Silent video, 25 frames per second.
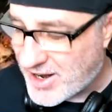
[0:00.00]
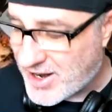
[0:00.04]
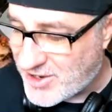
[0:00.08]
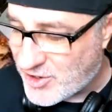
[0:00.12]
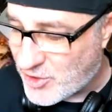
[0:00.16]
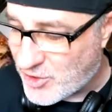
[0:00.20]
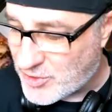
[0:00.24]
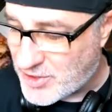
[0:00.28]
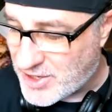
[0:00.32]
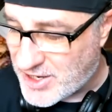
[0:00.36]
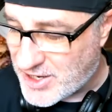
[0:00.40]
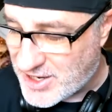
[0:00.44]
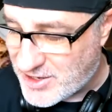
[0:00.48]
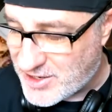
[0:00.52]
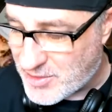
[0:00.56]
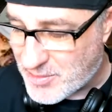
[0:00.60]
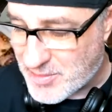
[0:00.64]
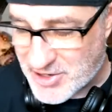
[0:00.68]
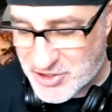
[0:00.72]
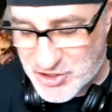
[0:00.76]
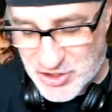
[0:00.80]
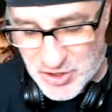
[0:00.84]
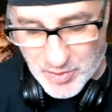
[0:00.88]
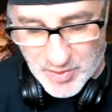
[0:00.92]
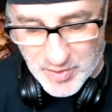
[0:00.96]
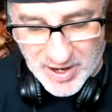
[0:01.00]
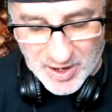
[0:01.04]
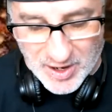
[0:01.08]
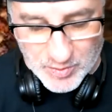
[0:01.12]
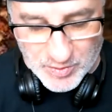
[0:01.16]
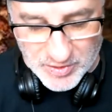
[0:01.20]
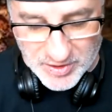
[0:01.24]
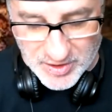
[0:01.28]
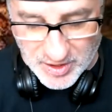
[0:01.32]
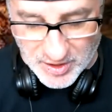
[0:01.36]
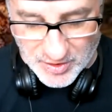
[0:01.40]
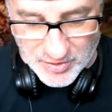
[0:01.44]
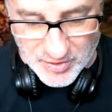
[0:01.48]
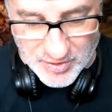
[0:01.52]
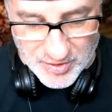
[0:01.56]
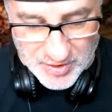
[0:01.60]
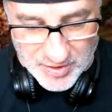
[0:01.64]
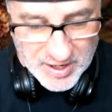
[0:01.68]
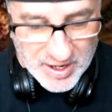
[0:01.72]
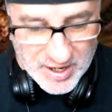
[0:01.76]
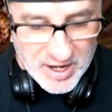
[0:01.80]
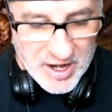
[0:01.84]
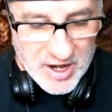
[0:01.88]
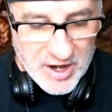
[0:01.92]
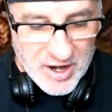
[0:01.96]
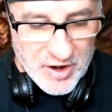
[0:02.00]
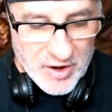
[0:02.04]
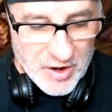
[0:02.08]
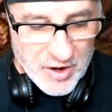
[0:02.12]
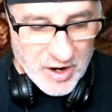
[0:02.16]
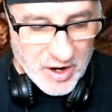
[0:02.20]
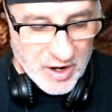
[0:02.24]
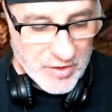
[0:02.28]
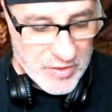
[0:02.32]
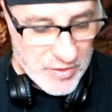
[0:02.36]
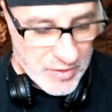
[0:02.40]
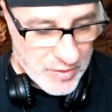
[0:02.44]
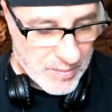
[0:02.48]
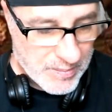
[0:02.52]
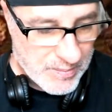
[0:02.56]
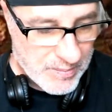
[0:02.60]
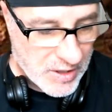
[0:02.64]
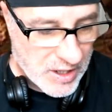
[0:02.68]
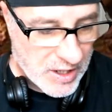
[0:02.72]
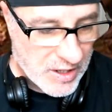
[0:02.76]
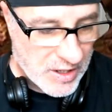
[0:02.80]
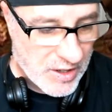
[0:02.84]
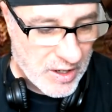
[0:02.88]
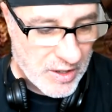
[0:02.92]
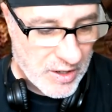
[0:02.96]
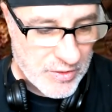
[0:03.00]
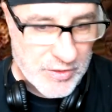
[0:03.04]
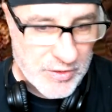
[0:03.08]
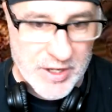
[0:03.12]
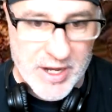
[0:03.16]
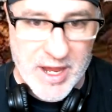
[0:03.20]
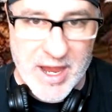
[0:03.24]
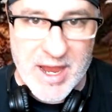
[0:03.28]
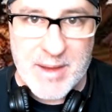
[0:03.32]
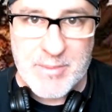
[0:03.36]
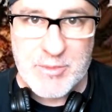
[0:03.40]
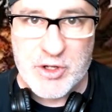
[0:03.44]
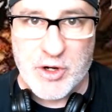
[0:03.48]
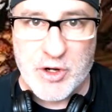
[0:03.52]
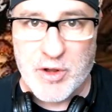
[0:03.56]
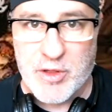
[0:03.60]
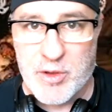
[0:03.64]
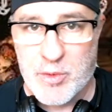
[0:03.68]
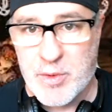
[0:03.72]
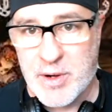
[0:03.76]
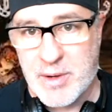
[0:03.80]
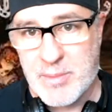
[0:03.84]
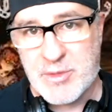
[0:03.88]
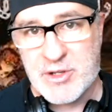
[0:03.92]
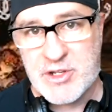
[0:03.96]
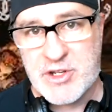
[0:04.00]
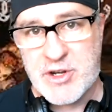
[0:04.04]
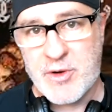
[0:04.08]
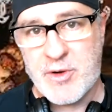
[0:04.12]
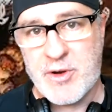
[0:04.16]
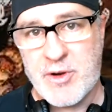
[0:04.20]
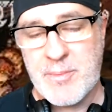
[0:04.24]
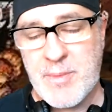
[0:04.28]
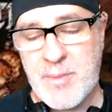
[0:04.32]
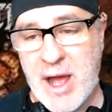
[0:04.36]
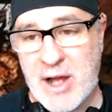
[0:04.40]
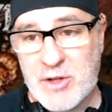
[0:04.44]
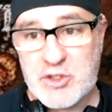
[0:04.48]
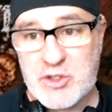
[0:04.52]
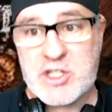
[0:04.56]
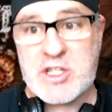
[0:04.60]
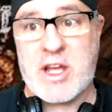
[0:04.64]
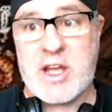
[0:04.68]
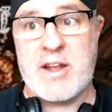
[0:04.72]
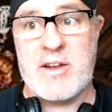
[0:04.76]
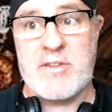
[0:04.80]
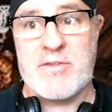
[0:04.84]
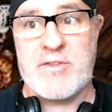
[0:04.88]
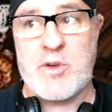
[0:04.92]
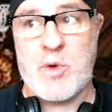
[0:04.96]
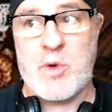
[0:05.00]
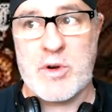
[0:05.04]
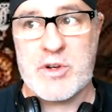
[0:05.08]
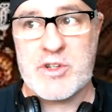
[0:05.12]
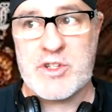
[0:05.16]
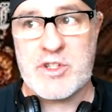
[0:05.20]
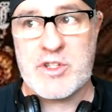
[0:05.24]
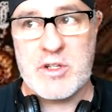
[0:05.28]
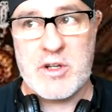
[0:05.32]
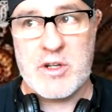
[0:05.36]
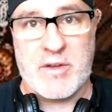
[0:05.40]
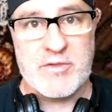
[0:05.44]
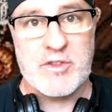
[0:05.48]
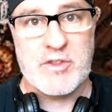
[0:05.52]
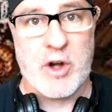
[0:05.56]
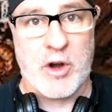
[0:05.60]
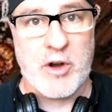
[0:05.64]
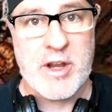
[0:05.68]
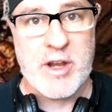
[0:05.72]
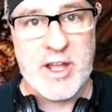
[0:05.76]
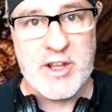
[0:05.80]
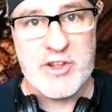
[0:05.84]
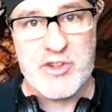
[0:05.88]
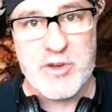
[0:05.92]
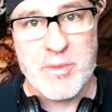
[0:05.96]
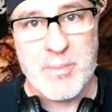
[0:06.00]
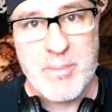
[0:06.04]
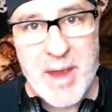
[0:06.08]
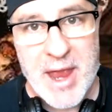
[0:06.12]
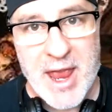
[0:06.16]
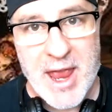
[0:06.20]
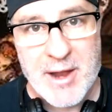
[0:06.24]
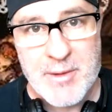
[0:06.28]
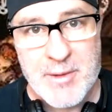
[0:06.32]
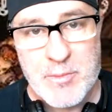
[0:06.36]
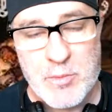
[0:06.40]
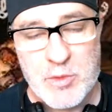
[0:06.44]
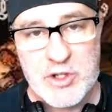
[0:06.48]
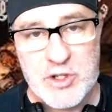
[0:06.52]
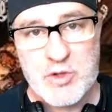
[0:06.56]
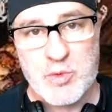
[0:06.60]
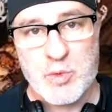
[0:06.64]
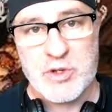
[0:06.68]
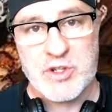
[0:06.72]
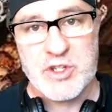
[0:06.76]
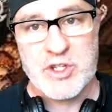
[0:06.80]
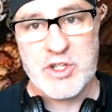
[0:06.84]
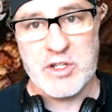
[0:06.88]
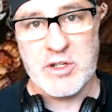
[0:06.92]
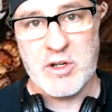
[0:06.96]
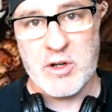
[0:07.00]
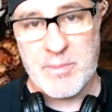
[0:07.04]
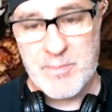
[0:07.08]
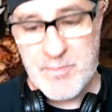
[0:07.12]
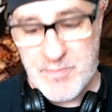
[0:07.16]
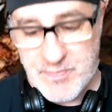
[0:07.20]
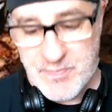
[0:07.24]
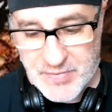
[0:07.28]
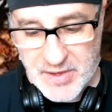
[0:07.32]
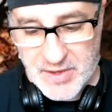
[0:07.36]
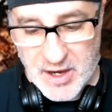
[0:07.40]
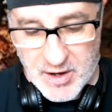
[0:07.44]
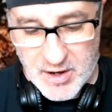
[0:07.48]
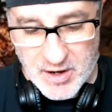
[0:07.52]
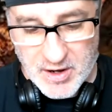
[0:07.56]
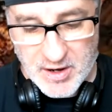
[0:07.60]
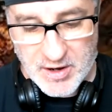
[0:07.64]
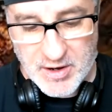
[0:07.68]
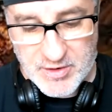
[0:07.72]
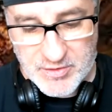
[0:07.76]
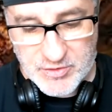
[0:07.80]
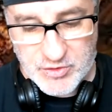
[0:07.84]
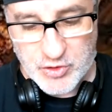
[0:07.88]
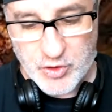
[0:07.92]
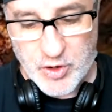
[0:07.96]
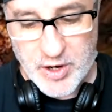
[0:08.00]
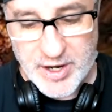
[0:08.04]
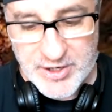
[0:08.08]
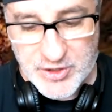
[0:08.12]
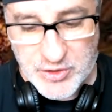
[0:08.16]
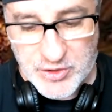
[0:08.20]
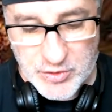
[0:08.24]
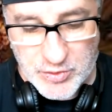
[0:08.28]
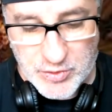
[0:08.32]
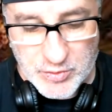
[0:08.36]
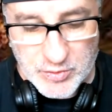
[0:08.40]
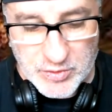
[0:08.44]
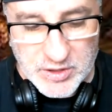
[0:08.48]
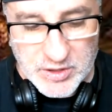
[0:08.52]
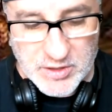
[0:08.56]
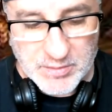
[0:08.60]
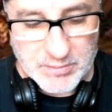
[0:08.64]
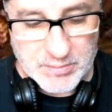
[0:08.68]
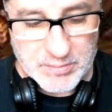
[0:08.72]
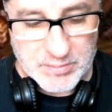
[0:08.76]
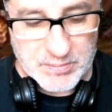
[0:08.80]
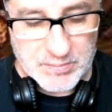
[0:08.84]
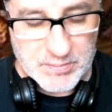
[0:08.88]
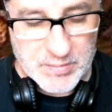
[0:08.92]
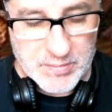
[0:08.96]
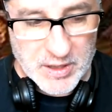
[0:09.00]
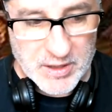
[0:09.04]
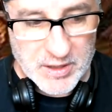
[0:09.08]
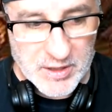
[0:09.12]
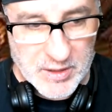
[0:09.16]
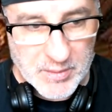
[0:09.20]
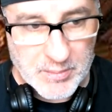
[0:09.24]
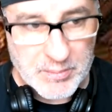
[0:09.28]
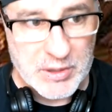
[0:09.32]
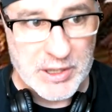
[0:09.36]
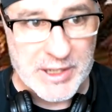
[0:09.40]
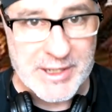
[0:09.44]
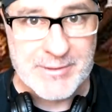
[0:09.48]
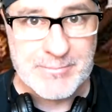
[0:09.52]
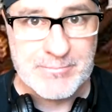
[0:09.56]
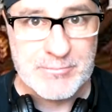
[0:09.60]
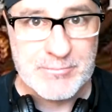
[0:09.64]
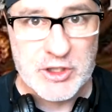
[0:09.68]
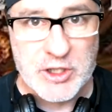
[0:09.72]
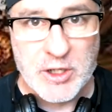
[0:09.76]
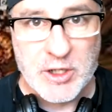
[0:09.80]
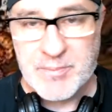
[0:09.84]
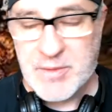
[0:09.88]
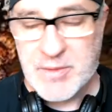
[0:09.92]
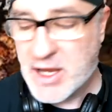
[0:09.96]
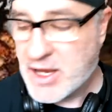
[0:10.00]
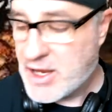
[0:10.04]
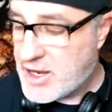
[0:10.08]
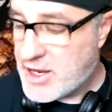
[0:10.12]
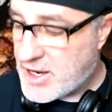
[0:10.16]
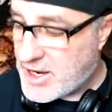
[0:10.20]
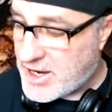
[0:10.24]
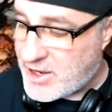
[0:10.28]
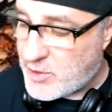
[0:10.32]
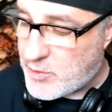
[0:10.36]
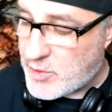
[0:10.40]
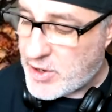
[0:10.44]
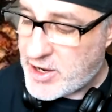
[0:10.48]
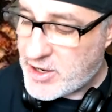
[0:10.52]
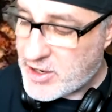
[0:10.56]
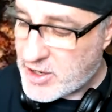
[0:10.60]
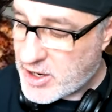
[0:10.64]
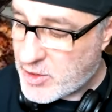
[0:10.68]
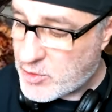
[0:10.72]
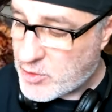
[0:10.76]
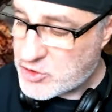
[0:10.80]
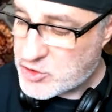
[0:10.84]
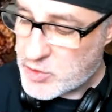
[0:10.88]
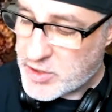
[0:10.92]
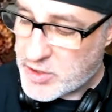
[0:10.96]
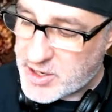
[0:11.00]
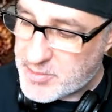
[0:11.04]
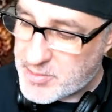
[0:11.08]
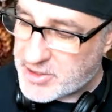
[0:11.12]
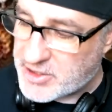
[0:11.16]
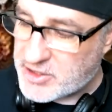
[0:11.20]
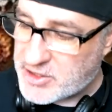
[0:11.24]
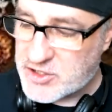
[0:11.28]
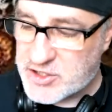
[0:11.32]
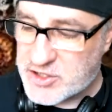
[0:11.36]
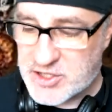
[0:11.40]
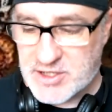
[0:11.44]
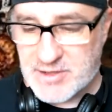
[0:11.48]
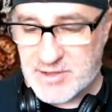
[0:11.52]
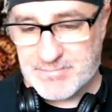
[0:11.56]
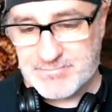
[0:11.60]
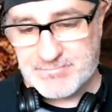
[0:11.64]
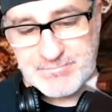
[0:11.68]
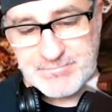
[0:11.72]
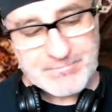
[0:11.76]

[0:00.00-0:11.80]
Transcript: I don't need to mess around with other games or other written material outside, of course, of Dark Age of Man, which we're still trying to complete. So anyway, I just wanted to make this.